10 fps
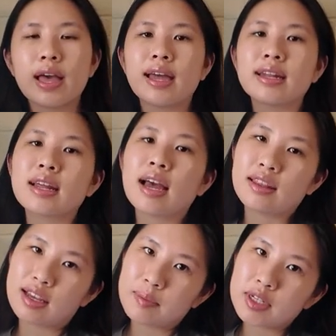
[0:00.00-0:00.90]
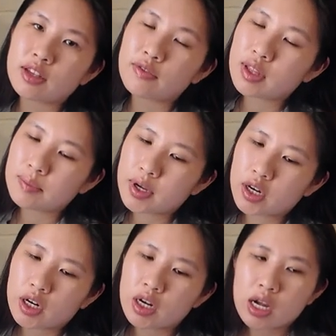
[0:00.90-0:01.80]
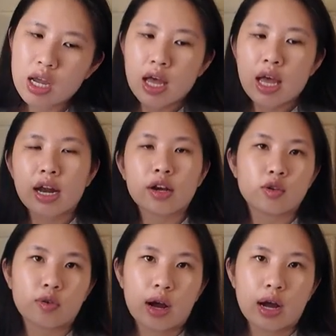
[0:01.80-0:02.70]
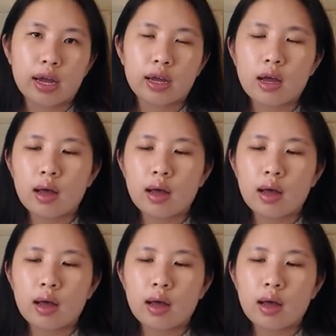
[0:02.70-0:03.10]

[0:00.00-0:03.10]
and I look at myself in the mirror and I cry.